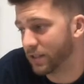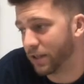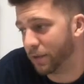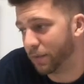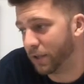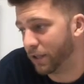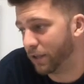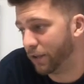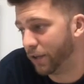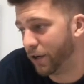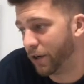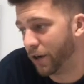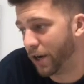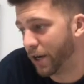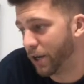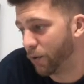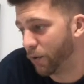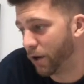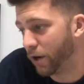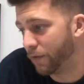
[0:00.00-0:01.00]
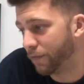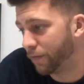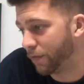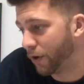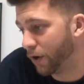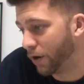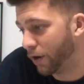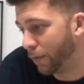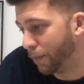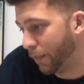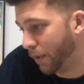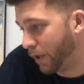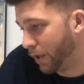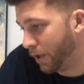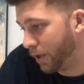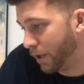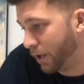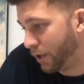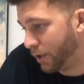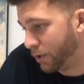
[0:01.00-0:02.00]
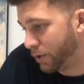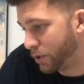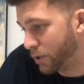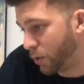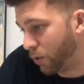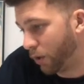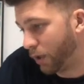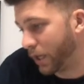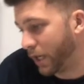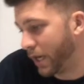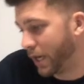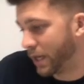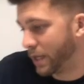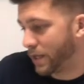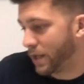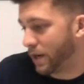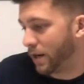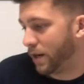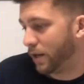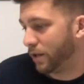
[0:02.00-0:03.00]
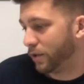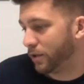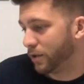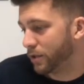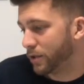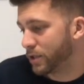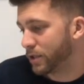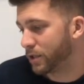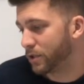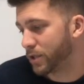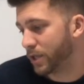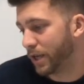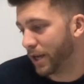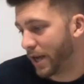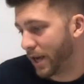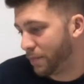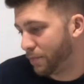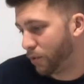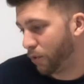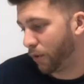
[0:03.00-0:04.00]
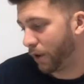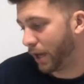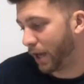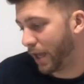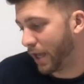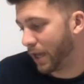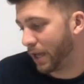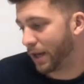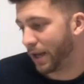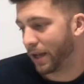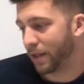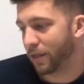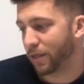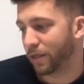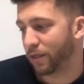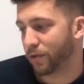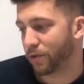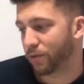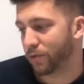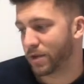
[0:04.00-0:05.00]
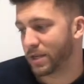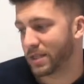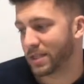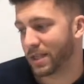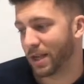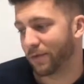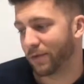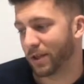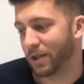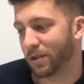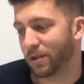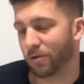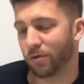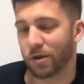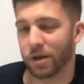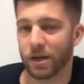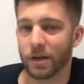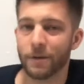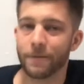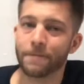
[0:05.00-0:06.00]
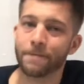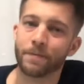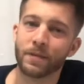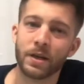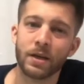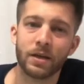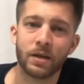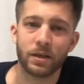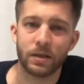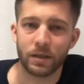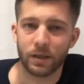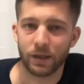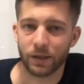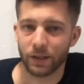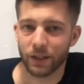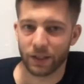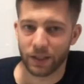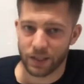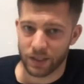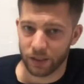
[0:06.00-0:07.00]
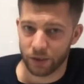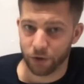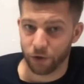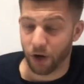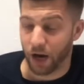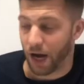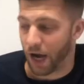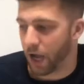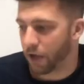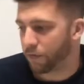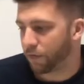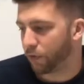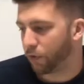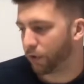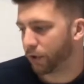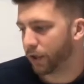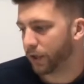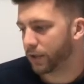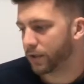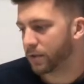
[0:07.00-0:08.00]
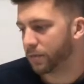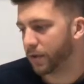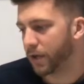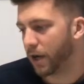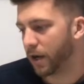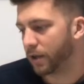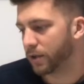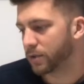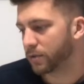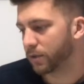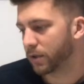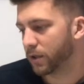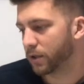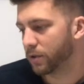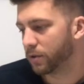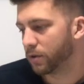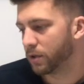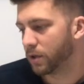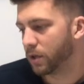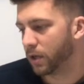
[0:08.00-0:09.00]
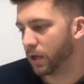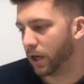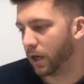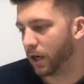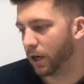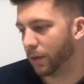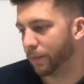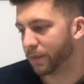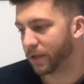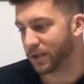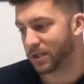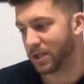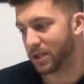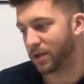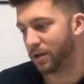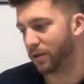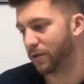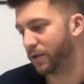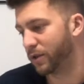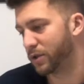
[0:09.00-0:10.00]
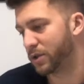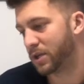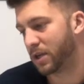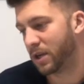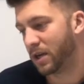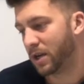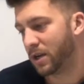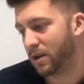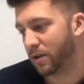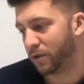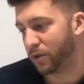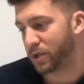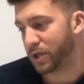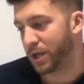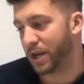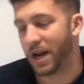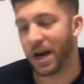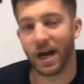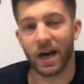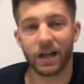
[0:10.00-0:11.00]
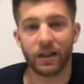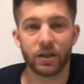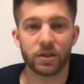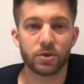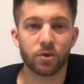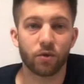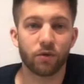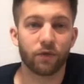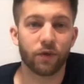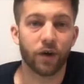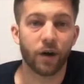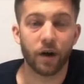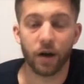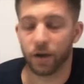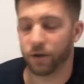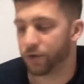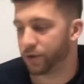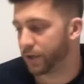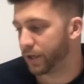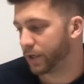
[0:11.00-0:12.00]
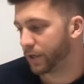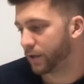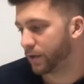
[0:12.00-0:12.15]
I mean, they're anywhere from $28. There's a 9.8 at $373. I think that's a little high for it, to be honest with you, because here there's a 9 that sold for $100.